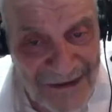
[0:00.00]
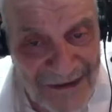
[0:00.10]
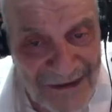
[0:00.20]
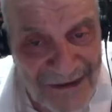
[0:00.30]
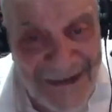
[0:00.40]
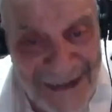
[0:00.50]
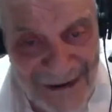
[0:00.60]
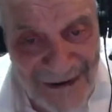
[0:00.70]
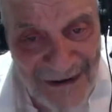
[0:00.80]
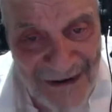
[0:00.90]
there.
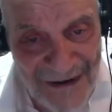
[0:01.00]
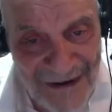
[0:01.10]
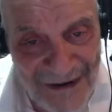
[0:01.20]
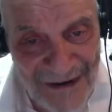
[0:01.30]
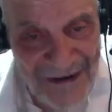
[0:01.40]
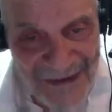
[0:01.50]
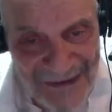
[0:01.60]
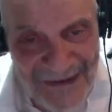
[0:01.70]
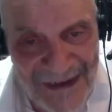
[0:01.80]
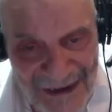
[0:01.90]
It's
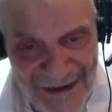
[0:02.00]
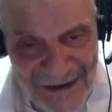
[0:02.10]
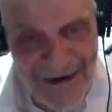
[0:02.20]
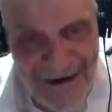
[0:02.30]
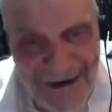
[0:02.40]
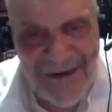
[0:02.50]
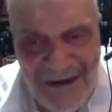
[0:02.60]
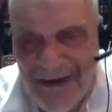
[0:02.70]
there. I have to.